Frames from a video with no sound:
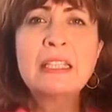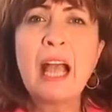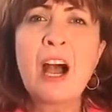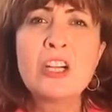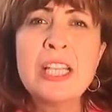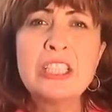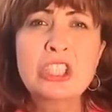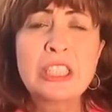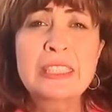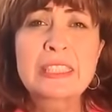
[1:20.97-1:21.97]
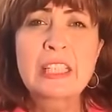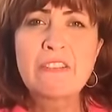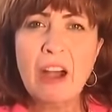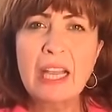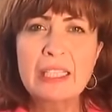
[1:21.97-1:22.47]
Our nation is
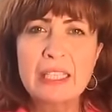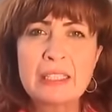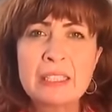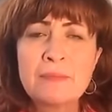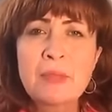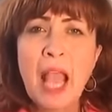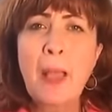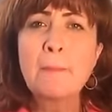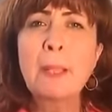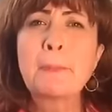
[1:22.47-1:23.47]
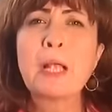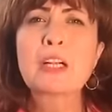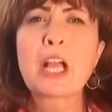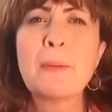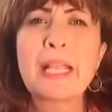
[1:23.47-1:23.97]
divided, and people are
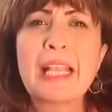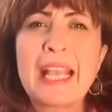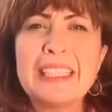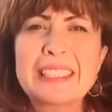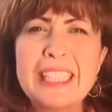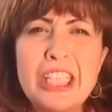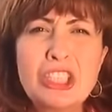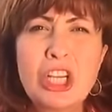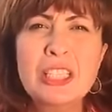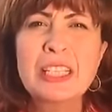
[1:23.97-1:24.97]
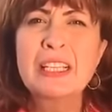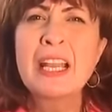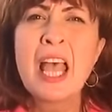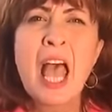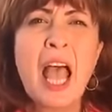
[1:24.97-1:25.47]
coming against each other,
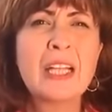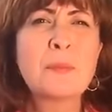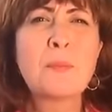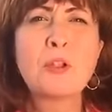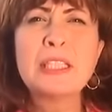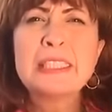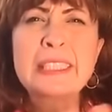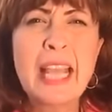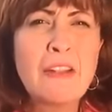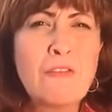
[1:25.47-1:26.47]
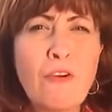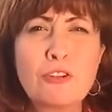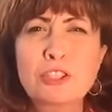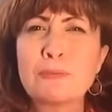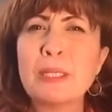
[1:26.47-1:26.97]
and police
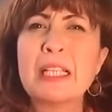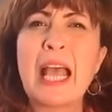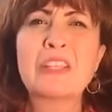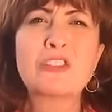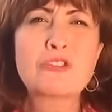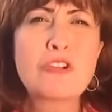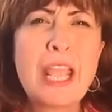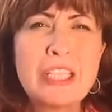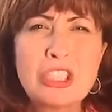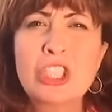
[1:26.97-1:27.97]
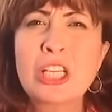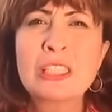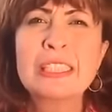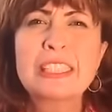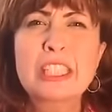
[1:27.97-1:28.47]
enforcement, and the racial
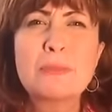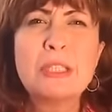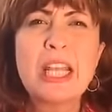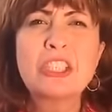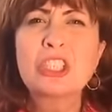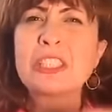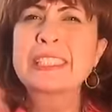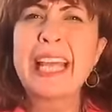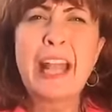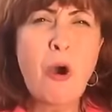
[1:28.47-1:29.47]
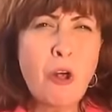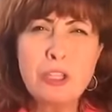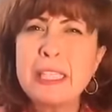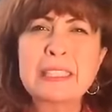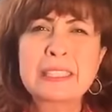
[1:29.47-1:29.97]
discriminations, and all
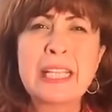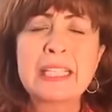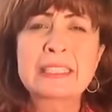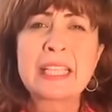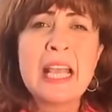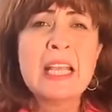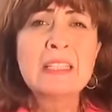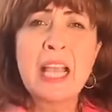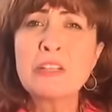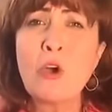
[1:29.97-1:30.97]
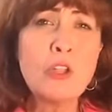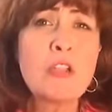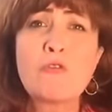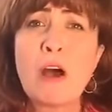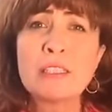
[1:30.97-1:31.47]
these things. Not only
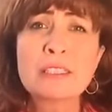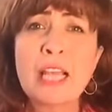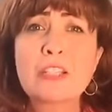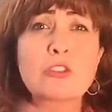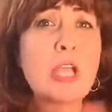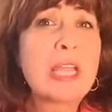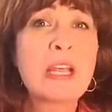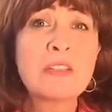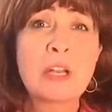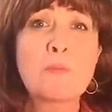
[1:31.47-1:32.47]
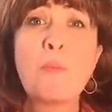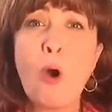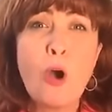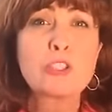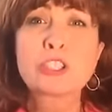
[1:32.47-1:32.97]
one side to another,
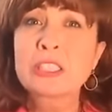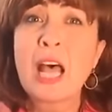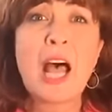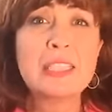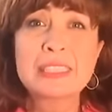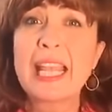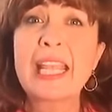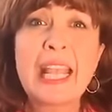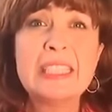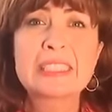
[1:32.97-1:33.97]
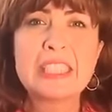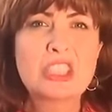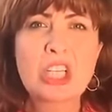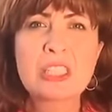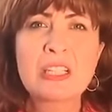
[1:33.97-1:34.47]
both sides against
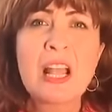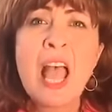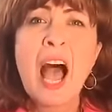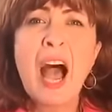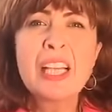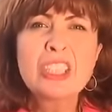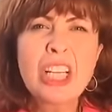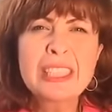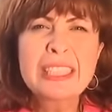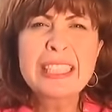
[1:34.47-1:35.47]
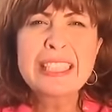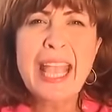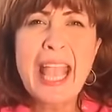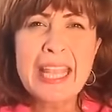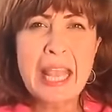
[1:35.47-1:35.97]
each other. I just see the
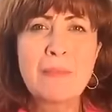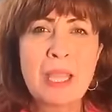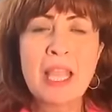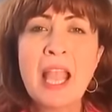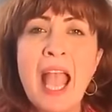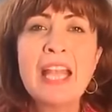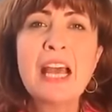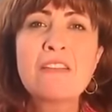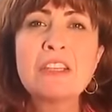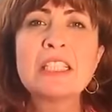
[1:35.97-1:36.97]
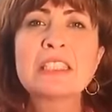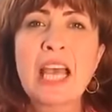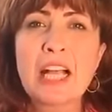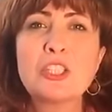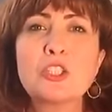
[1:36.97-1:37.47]
enemy, and I want to
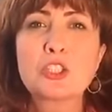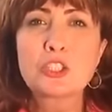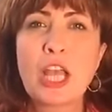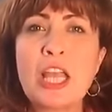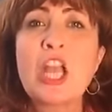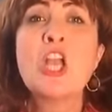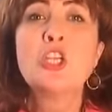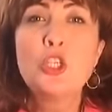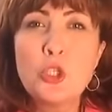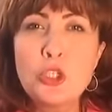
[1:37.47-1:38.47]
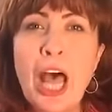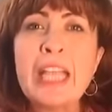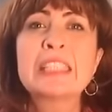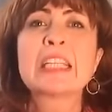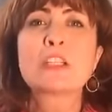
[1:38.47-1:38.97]
tell you today,
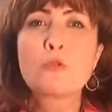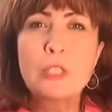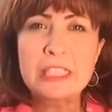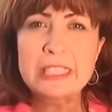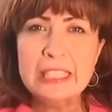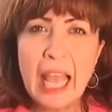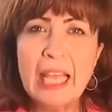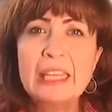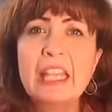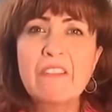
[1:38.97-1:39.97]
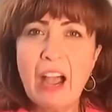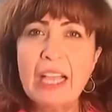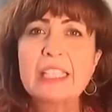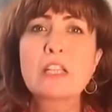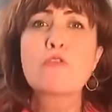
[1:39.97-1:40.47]
united we stand,
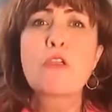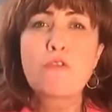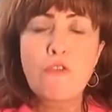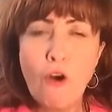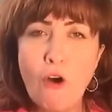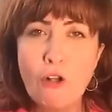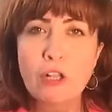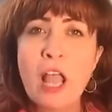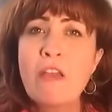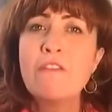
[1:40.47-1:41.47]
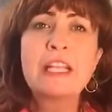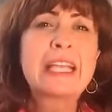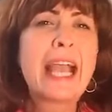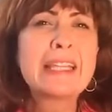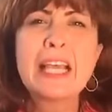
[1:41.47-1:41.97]
divided we fall. We
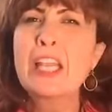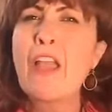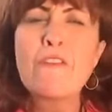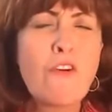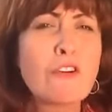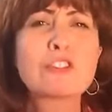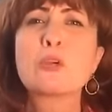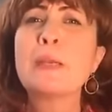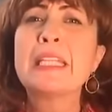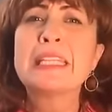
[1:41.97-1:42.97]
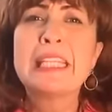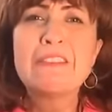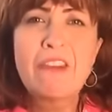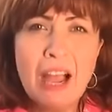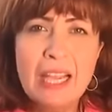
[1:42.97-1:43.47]
cannot afford to be
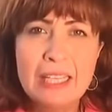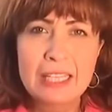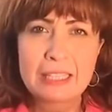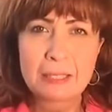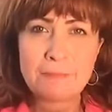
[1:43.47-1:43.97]
divided.